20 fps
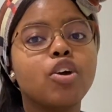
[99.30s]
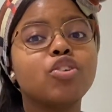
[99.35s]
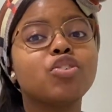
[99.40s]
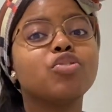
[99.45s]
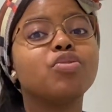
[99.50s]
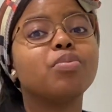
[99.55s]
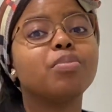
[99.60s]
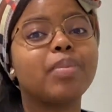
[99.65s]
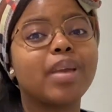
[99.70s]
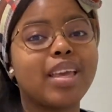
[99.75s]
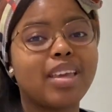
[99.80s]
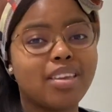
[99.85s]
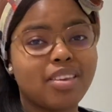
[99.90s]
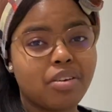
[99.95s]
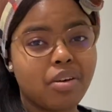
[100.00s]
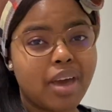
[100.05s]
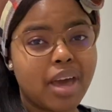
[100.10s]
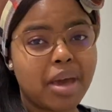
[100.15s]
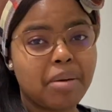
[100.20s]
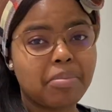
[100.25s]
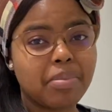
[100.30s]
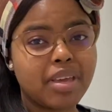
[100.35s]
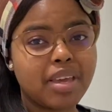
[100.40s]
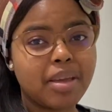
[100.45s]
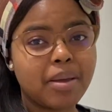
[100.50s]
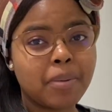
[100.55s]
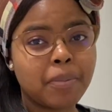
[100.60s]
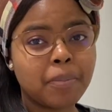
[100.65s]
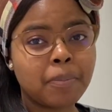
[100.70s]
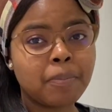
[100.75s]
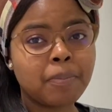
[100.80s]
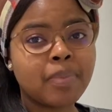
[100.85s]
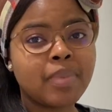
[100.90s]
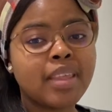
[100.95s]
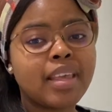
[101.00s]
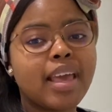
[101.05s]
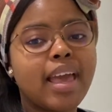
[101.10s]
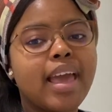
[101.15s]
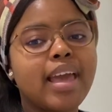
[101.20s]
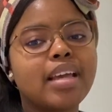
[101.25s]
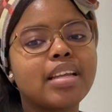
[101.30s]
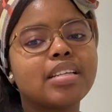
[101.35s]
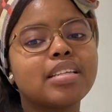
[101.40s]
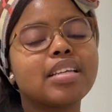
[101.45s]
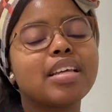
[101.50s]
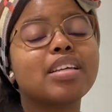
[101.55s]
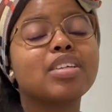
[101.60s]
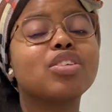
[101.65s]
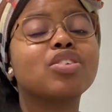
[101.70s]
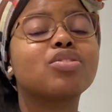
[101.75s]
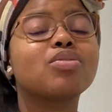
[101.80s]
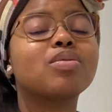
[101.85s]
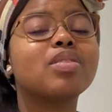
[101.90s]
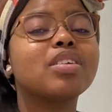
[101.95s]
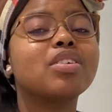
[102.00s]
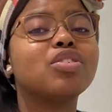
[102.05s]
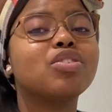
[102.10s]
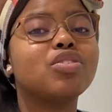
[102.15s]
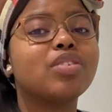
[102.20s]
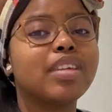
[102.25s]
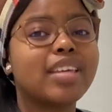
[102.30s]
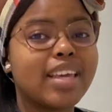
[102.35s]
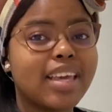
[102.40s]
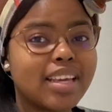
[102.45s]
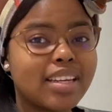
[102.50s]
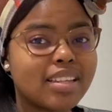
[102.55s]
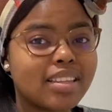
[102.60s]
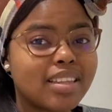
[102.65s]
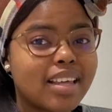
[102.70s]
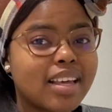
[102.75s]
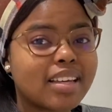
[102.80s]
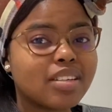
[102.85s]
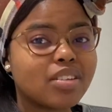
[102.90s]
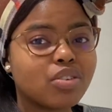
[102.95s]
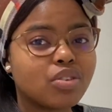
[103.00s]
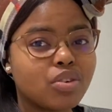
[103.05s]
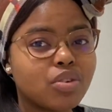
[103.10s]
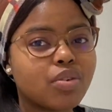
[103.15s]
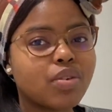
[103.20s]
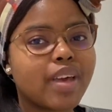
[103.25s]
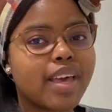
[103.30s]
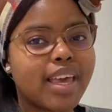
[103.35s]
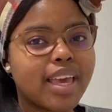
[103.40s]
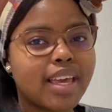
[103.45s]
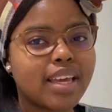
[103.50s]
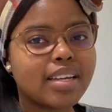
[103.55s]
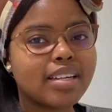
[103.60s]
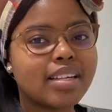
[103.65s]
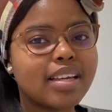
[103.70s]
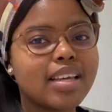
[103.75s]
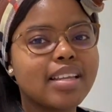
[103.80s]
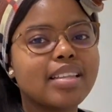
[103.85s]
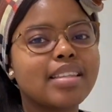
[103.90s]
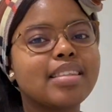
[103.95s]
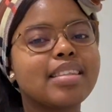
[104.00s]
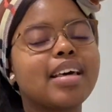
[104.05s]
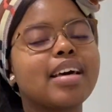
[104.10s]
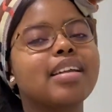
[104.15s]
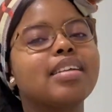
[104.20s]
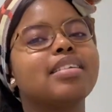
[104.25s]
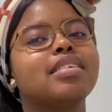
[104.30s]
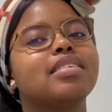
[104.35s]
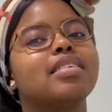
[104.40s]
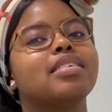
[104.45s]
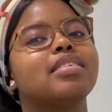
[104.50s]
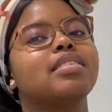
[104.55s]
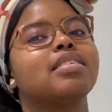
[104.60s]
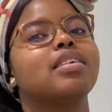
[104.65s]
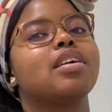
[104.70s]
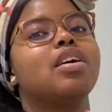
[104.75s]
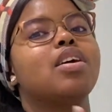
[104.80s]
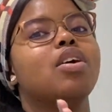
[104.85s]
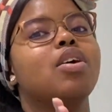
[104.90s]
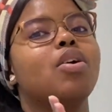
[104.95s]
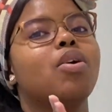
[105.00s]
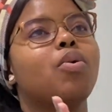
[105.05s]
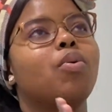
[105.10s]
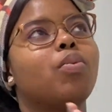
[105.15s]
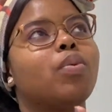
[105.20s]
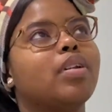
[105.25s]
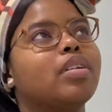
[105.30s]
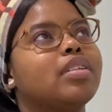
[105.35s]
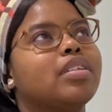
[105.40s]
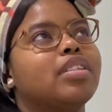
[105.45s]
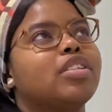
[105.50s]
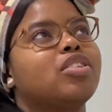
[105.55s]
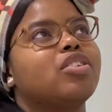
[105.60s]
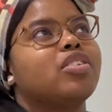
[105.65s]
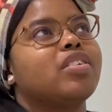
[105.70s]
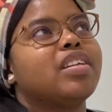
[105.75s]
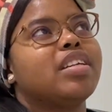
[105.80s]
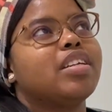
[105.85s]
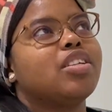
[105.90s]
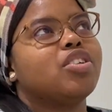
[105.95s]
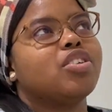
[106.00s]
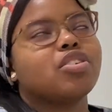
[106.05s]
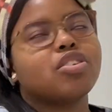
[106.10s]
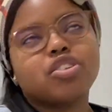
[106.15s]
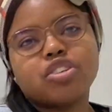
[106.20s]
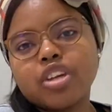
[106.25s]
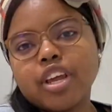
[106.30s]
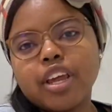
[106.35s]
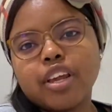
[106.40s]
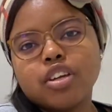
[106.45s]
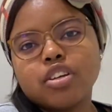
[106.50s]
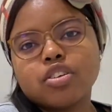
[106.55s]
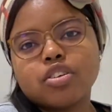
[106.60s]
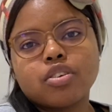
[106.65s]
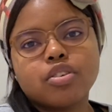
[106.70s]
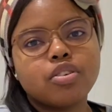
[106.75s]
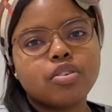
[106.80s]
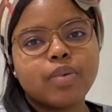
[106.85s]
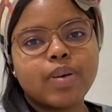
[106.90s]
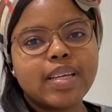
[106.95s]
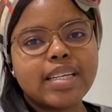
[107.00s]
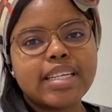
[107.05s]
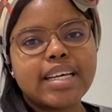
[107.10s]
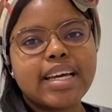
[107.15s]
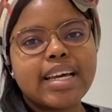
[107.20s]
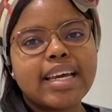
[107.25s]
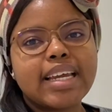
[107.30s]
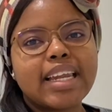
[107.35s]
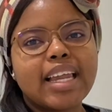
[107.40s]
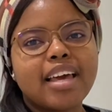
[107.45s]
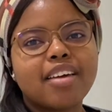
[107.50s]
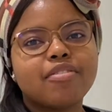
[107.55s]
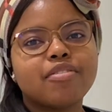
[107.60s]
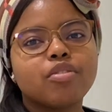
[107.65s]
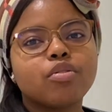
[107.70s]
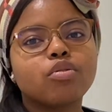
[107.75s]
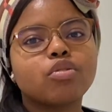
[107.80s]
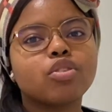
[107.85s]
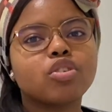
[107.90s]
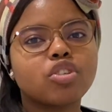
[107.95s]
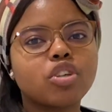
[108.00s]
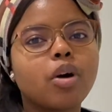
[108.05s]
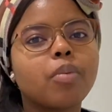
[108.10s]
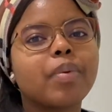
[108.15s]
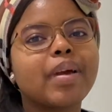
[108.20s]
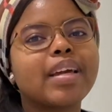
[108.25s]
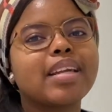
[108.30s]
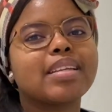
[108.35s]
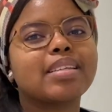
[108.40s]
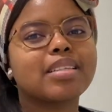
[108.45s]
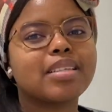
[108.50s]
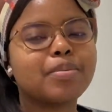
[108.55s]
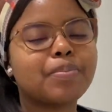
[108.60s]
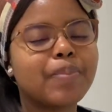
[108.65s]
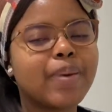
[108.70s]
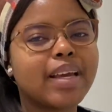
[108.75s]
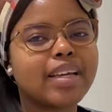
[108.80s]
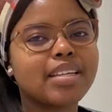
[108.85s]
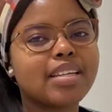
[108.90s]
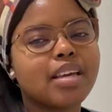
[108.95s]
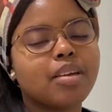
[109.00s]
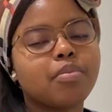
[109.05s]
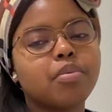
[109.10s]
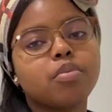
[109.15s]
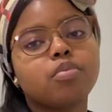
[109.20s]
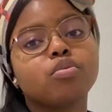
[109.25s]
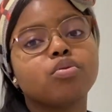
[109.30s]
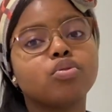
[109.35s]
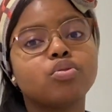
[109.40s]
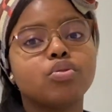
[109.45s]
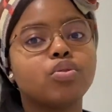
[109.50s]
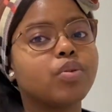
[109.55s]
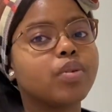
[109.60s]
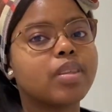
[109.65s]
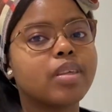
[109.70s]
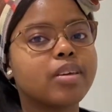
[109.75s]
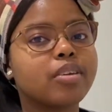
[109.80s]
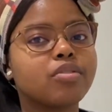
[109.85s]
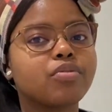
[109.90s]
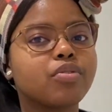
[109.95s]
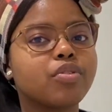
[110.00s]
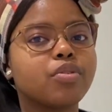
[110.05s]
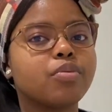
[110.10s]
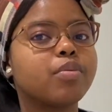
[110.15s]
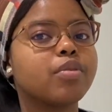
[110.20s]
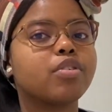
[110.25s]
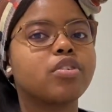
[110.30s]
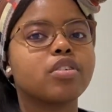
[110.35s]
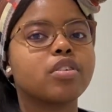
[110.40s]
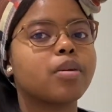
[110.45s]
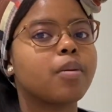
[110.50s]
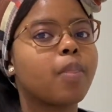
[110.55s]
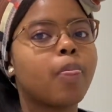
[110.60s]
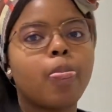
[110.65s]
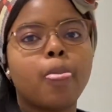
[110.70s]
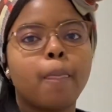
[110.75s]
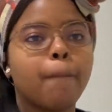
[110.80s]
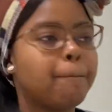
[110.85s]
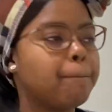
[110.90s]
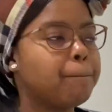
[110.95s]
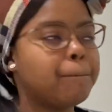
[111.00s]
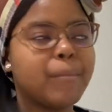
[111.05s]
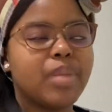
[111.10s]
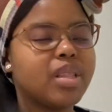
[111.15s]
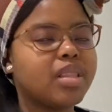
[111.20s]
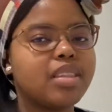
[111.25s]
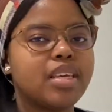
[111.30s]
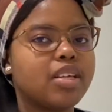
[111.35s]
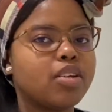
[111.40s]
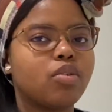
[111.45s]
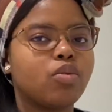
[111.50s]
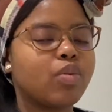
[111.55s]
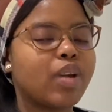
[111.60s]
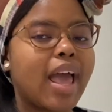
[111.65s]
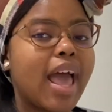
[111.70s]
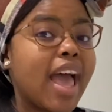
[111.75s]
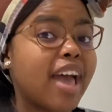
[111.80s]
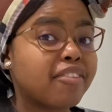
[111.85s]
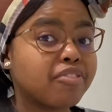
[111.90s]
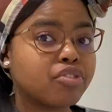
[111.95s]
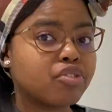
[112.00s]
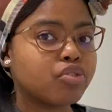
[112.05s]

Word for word: to make you happy. And as soon as you get that into your head, that will literally just change your entire life. You will stop expecting people to do things for you because they don't have